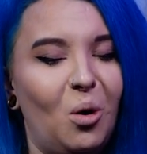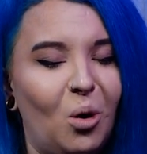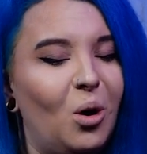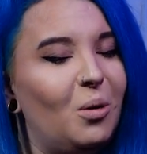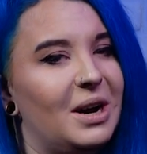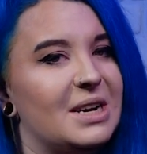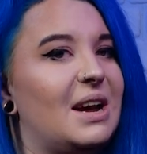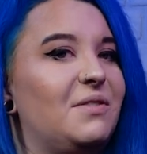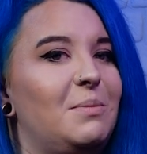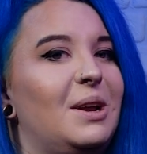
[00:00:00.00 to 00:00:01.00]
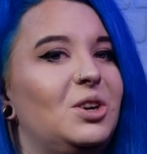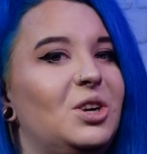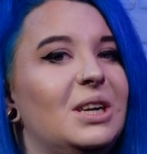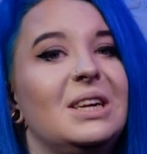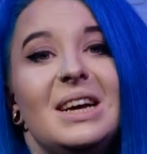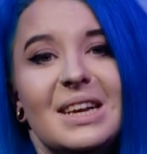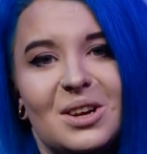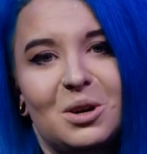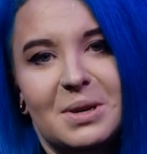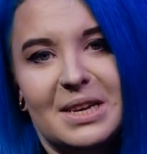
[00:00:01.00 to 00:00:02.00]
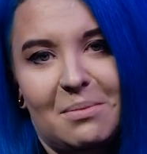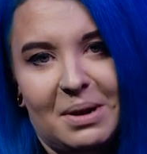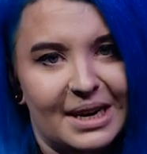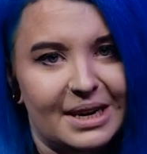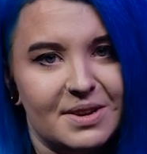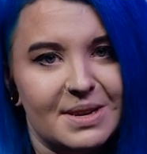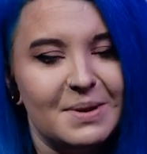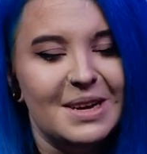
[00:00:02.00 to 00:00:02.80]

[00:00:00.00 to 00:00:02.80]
always have to mention has got to be Snap Layouts.